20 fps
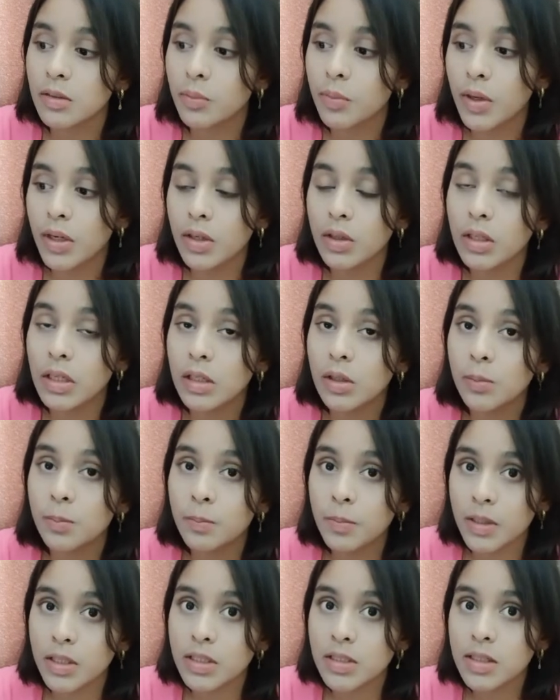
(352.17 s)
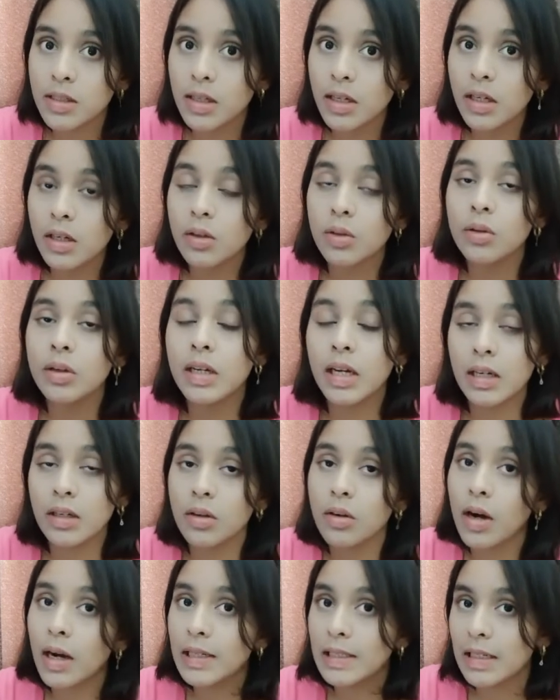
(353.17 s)
where you need to pitch to get
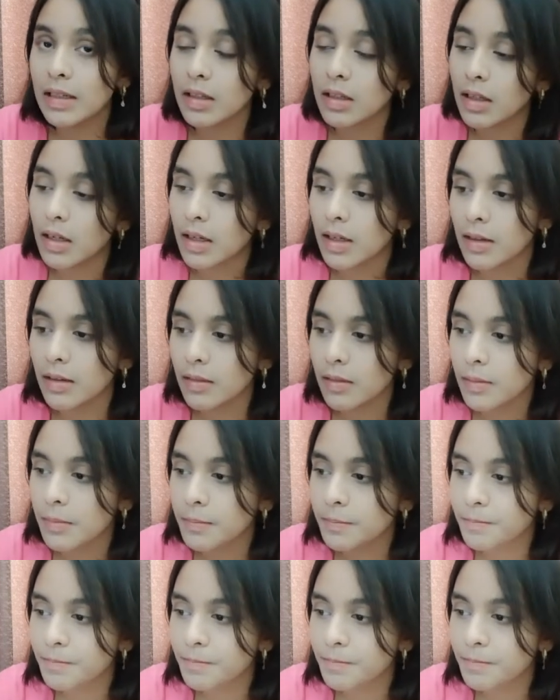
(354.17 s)
your ideal clients.